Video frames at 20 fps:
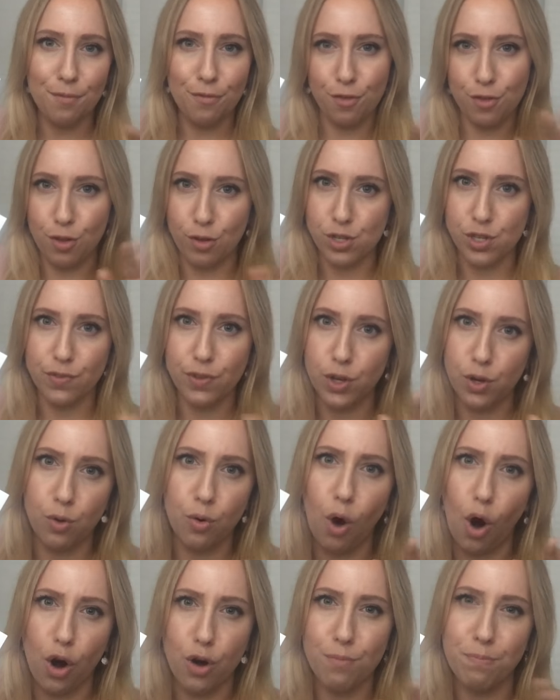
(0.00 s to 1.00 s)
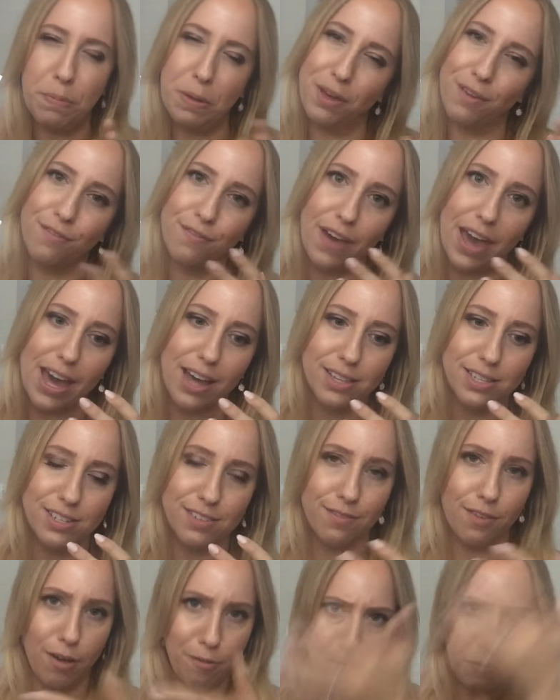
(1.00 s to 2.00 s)
For those of you who aren't big fans
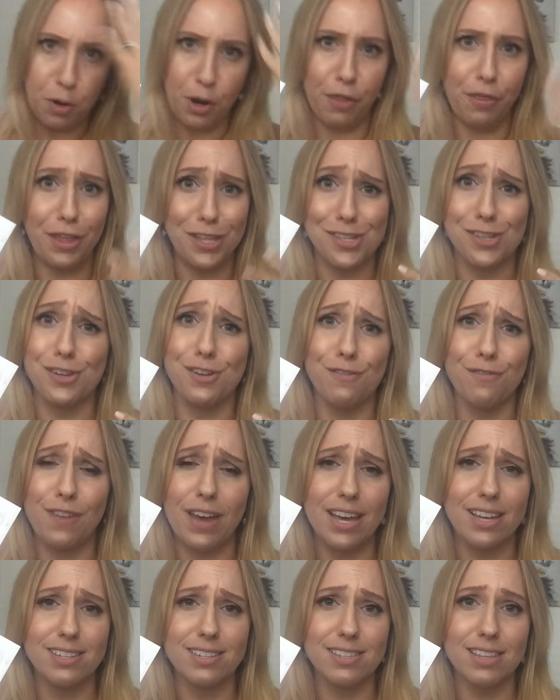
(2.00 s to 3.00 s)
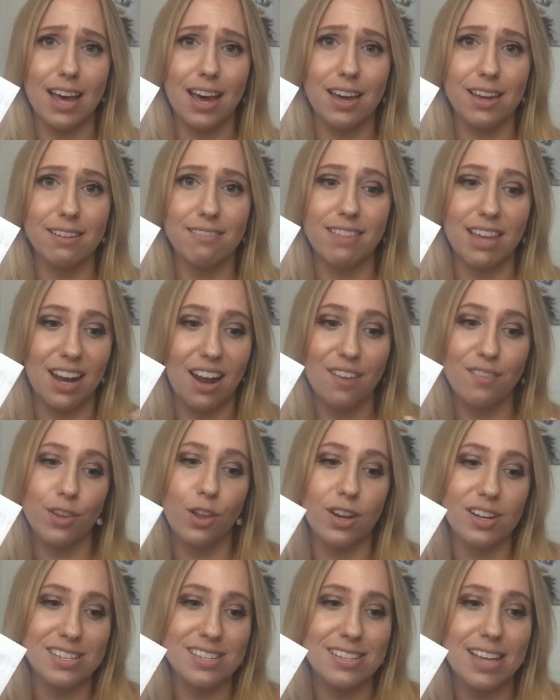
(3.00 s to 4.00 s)
of putting things on your face that have a
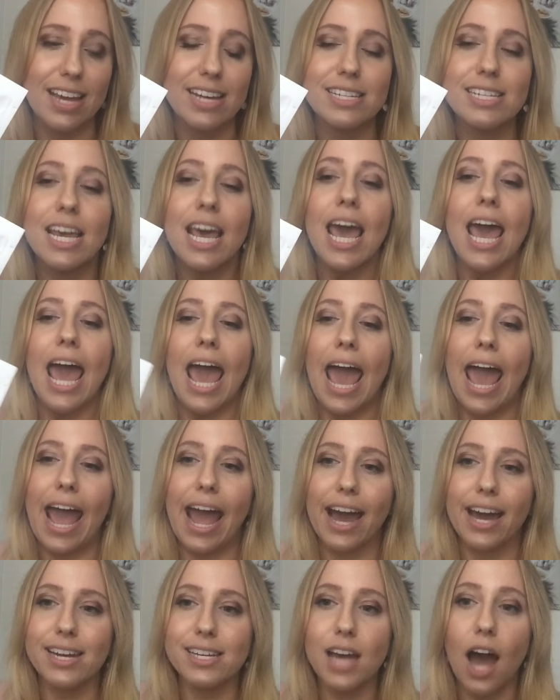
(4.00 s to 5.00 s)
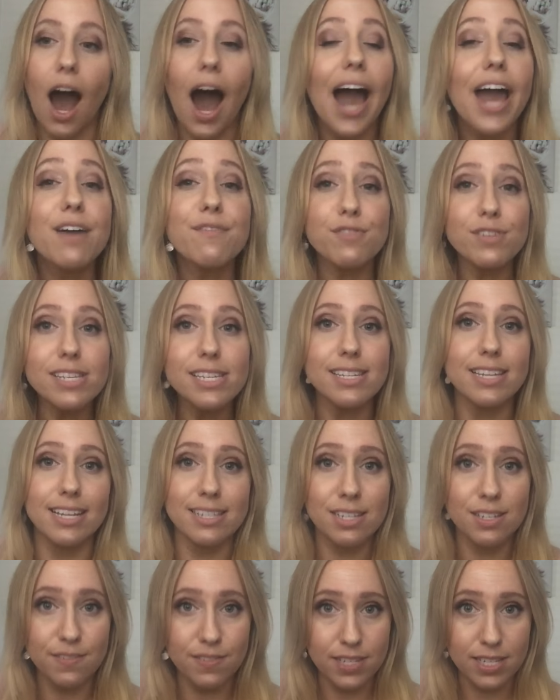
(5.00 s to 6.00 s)
lot of scent. And I have really
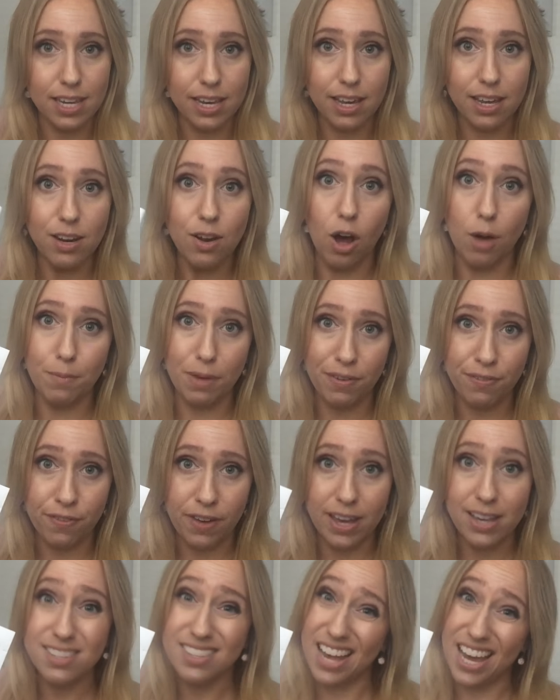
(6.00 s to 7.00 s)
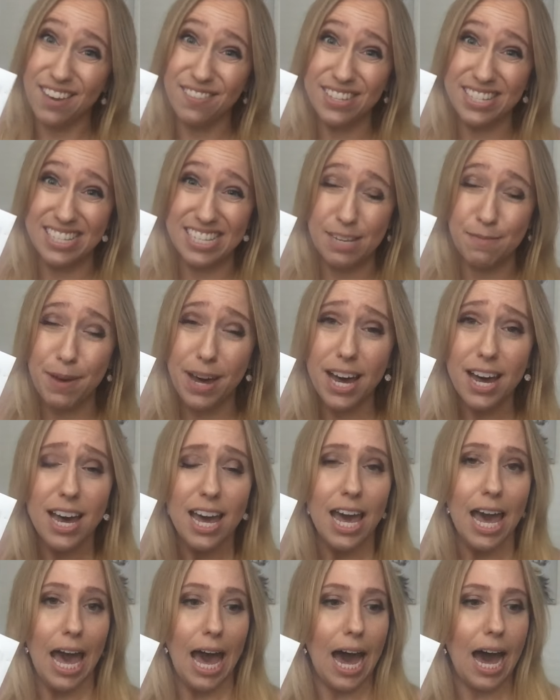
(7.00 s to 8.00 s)
sensitive skin on my face. I have eczema.
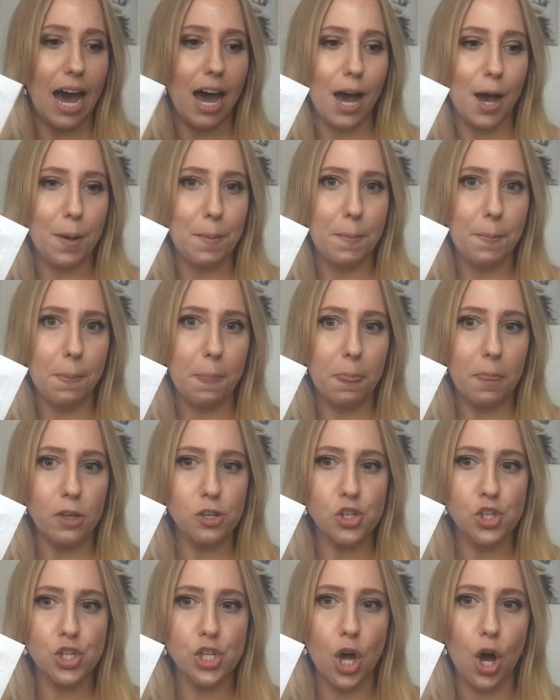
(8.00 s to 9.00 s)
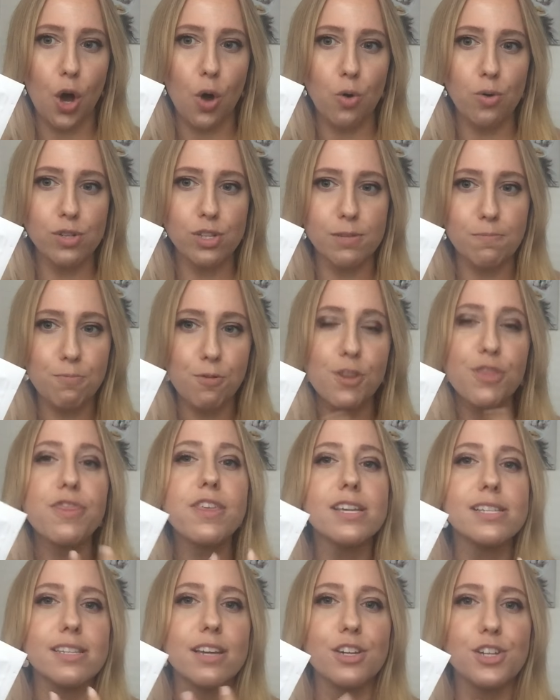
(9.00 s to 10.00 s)
So to put this